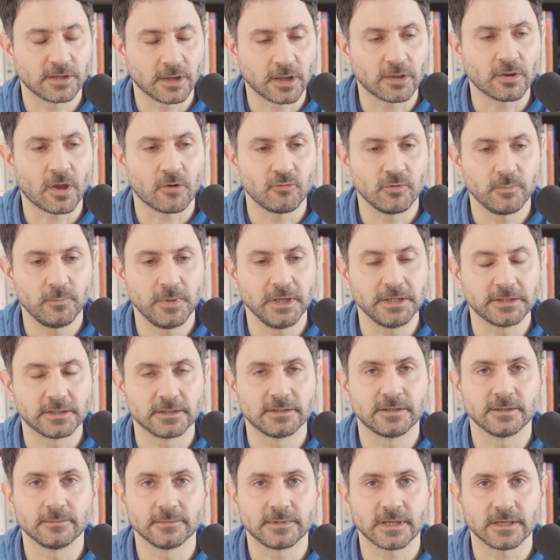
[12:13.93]
then I
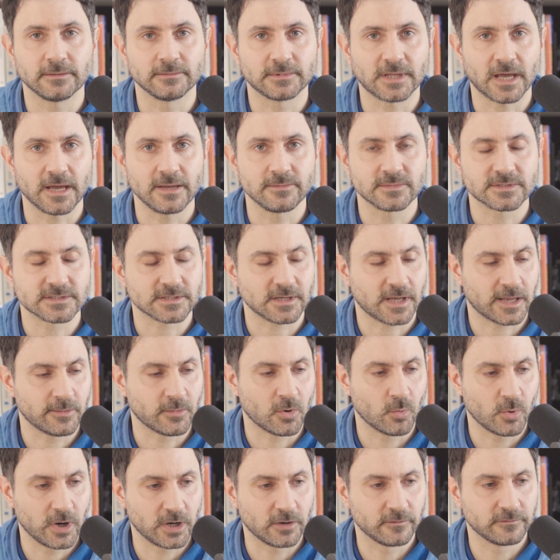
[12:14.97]
repeated them 10 times. I'm
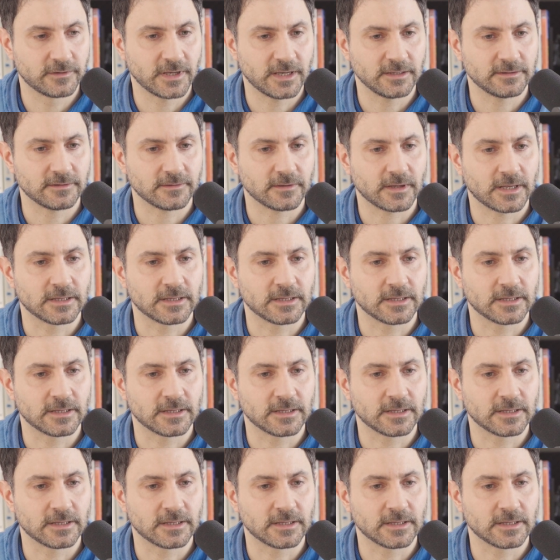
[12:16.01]
aware of that.